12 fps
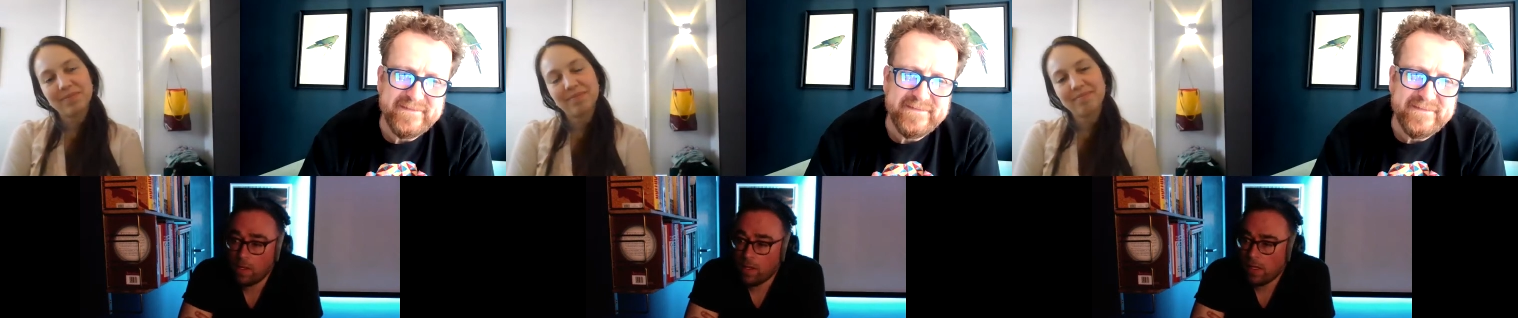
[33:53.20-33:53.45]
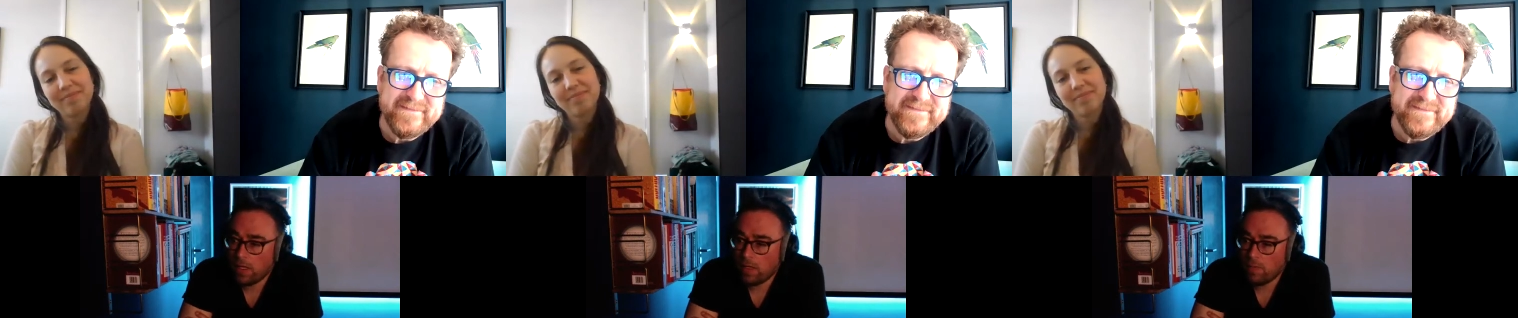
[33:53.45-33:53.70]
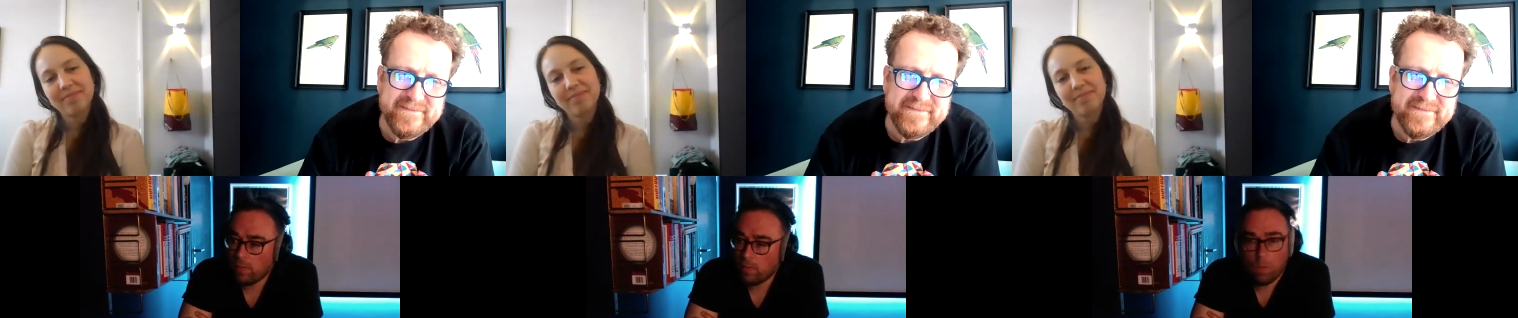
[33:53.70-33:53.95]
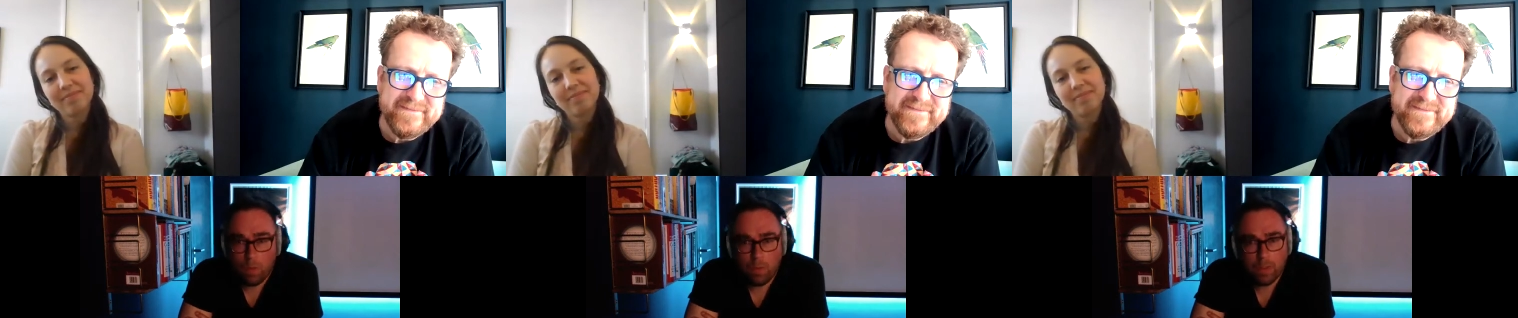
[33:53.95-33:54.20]
Speaker 1: um, well,
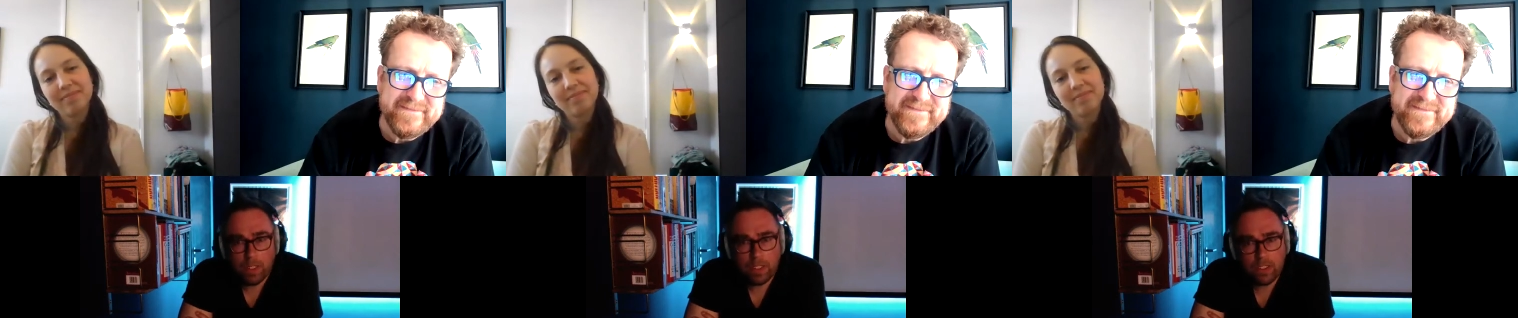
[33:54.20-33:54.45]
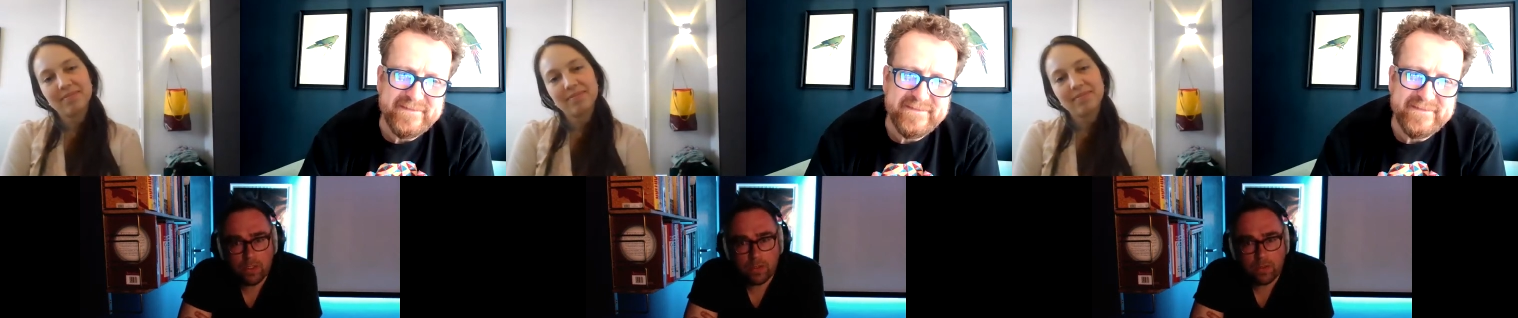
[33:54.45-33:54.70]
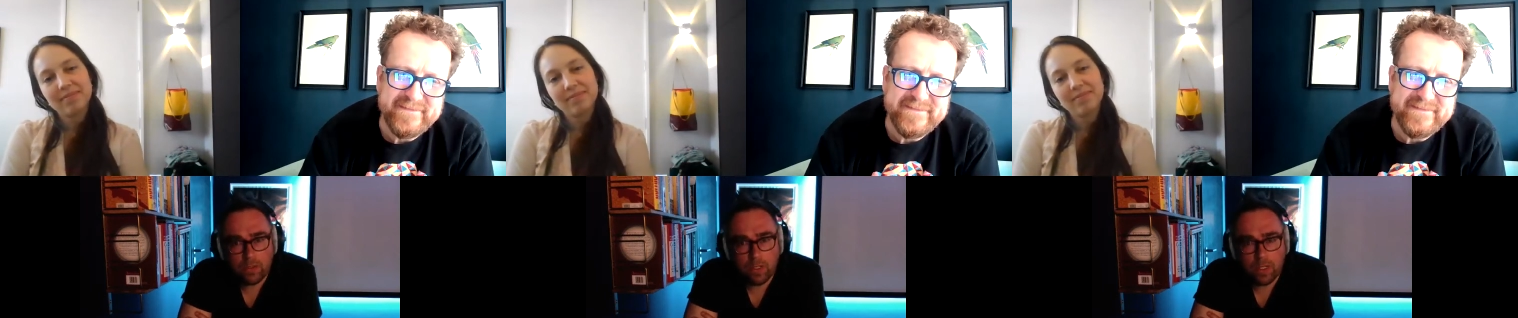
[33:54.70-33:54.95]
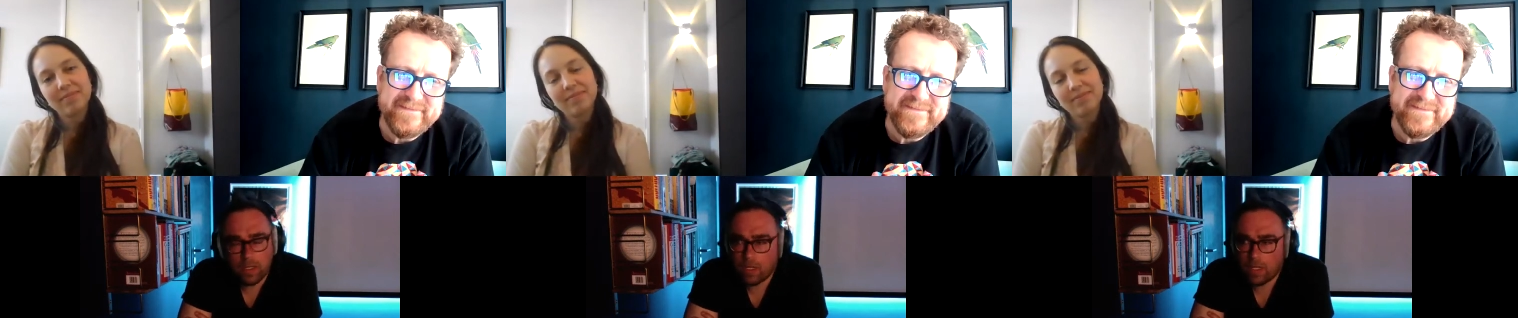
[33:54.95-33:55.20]
what would I do,
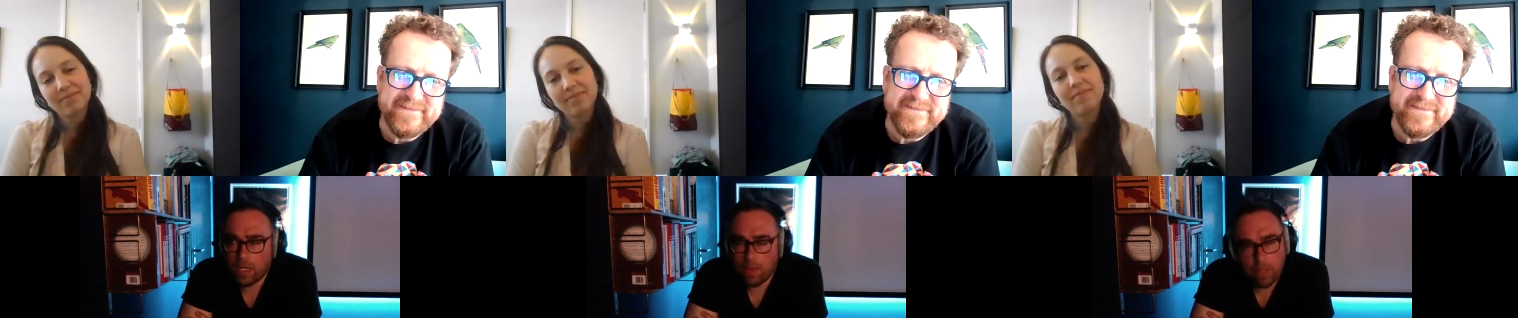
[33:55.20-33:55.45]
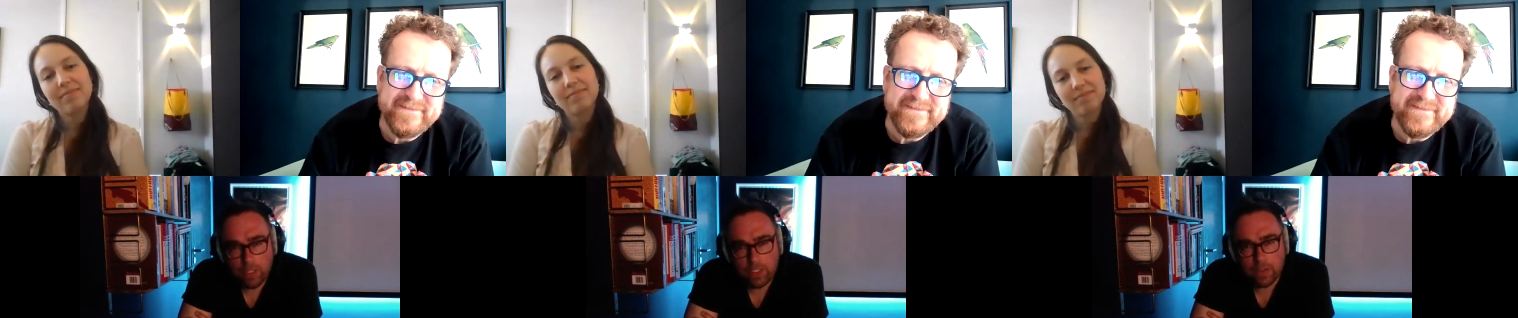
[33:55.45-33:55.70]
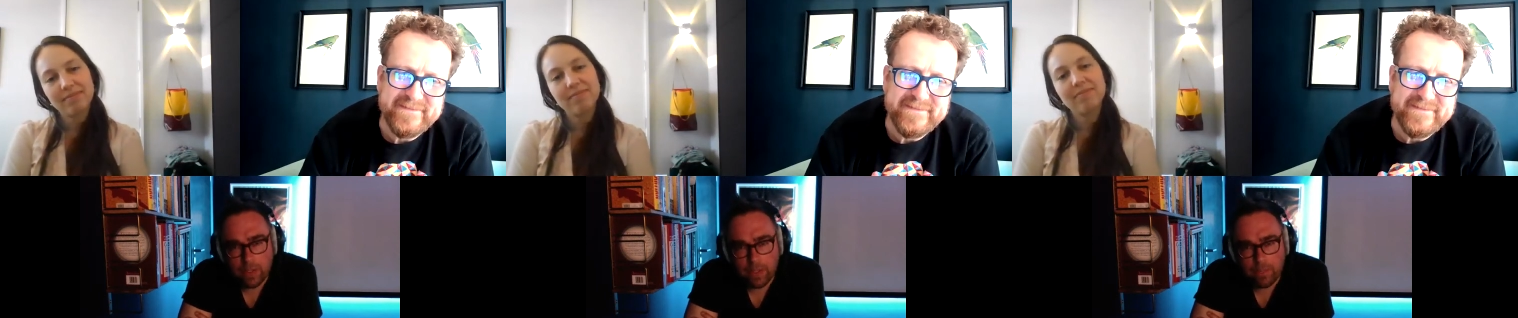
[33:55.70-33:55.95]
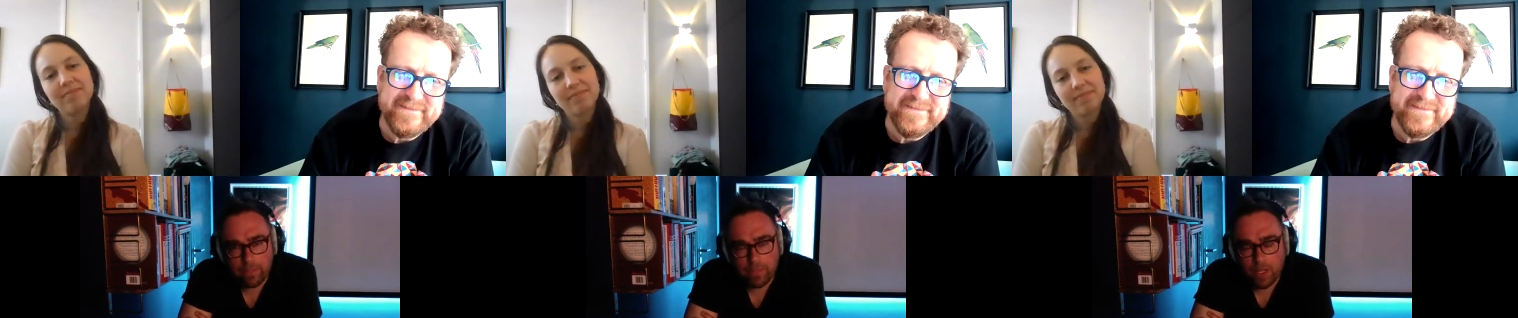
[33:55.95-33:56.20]
and, and how would I do it?
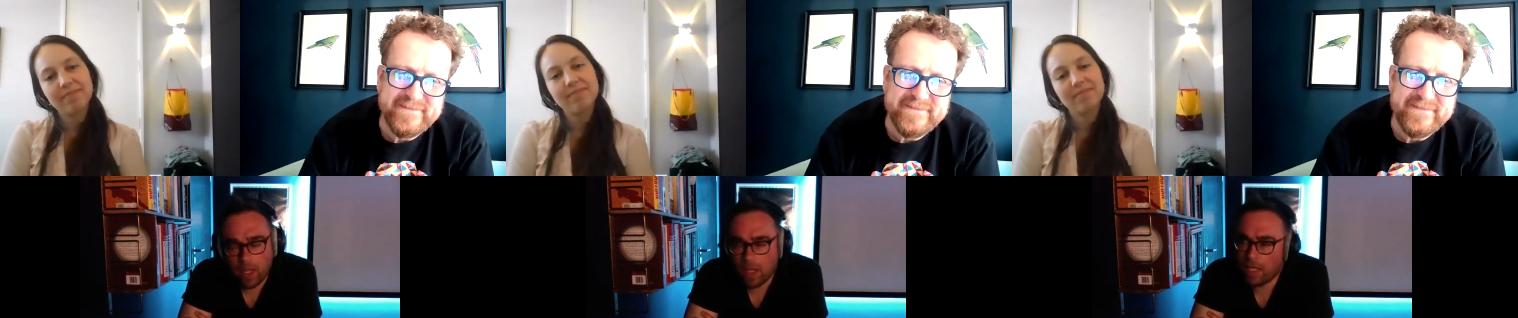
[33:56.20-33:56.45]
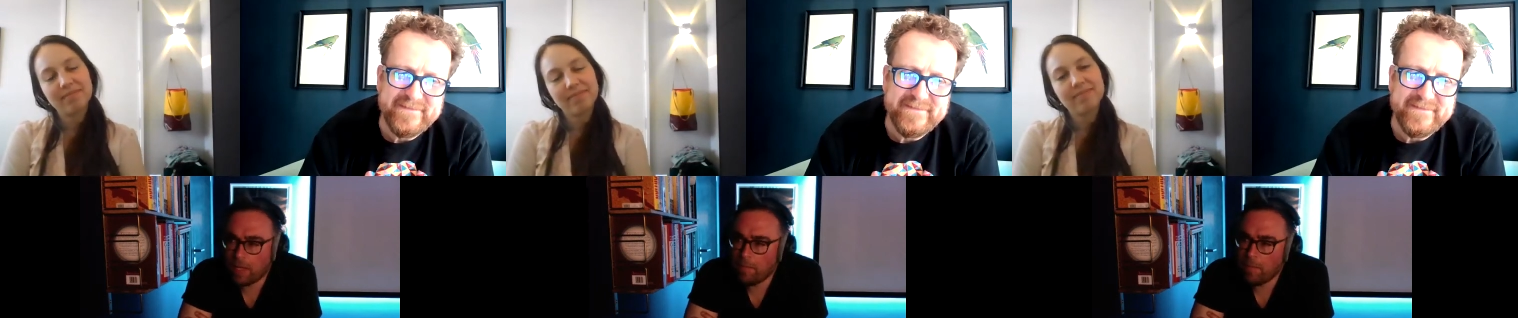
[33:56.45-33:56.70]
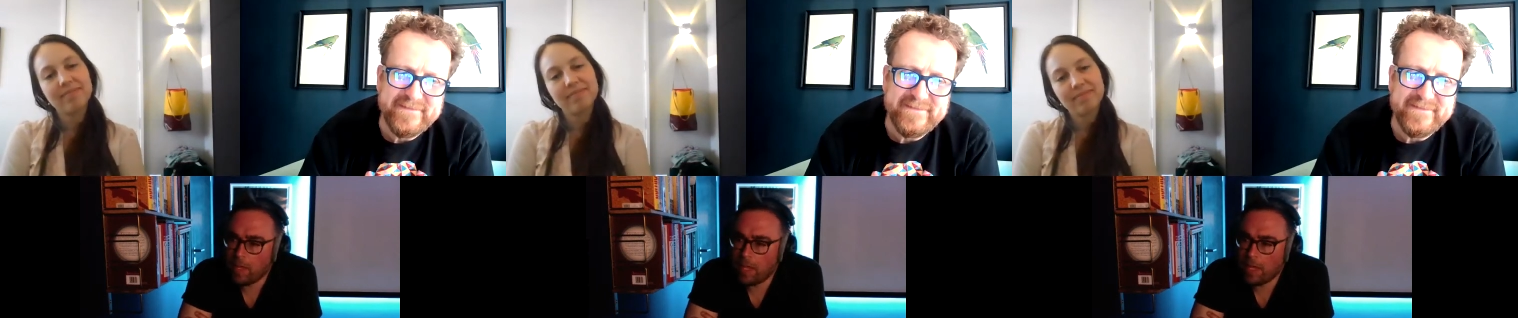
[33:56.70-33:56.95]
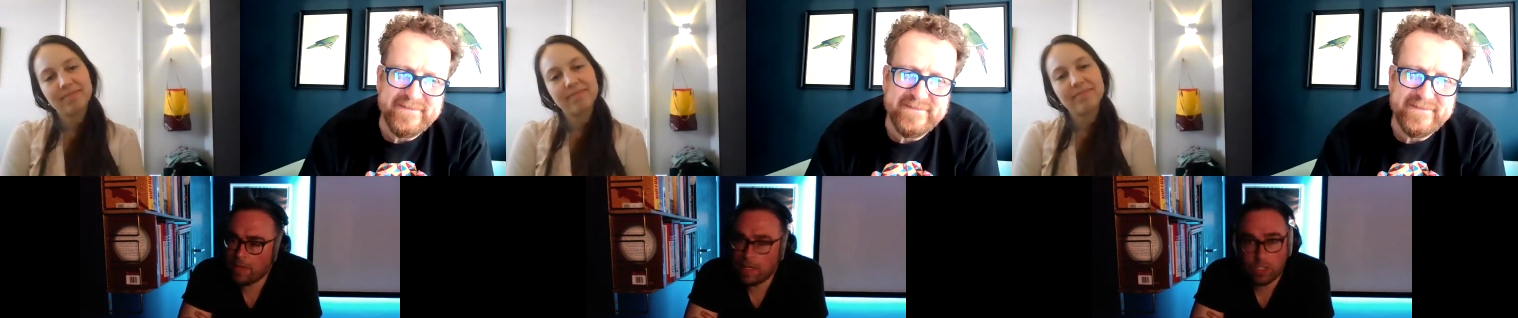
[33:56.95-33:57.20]
Um,
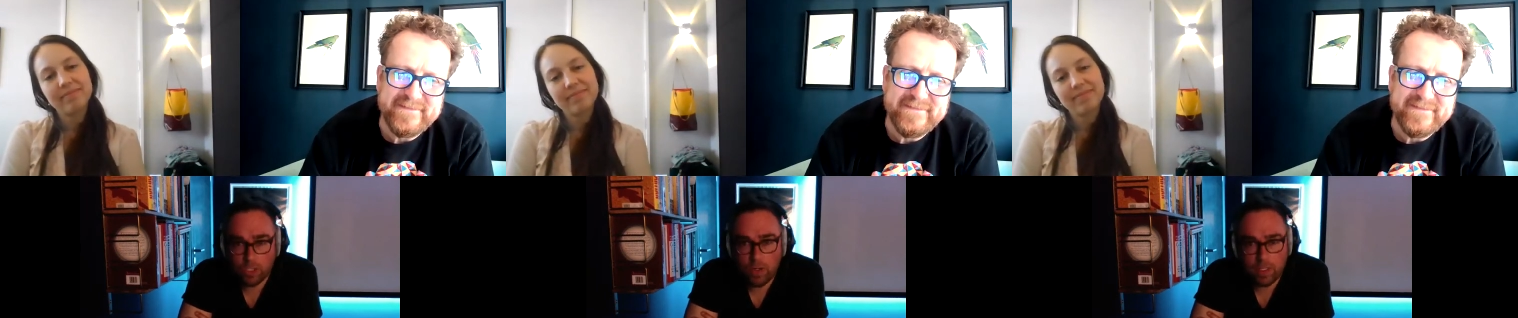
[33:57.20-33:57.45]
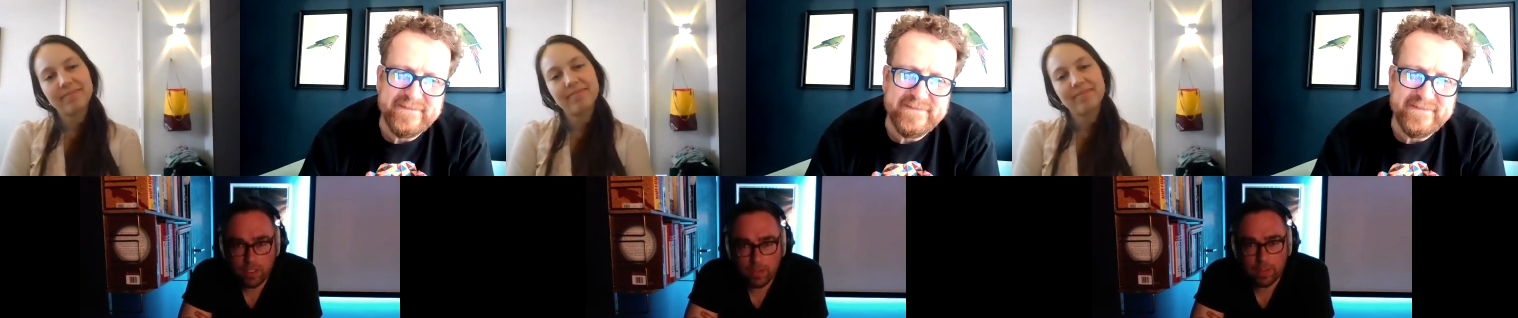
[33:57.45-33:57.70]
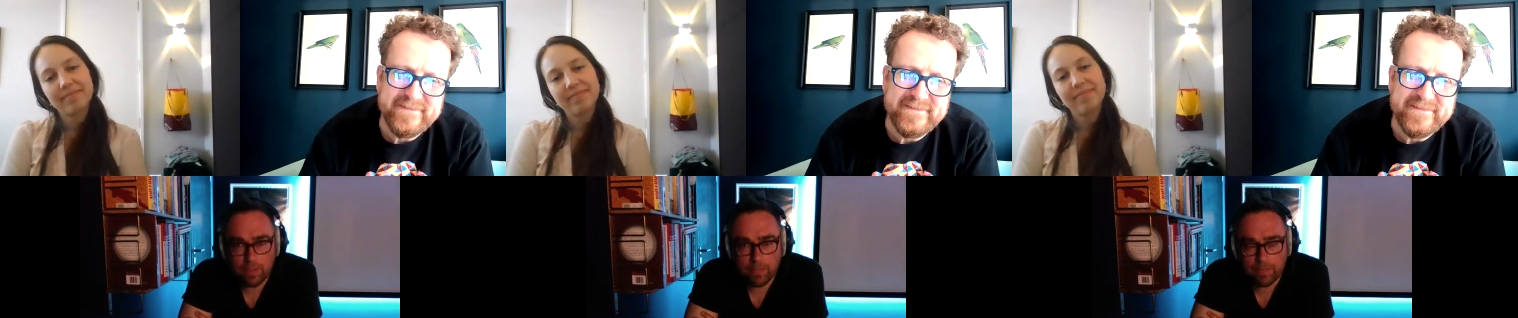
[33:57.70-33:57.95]
and then I try and do it.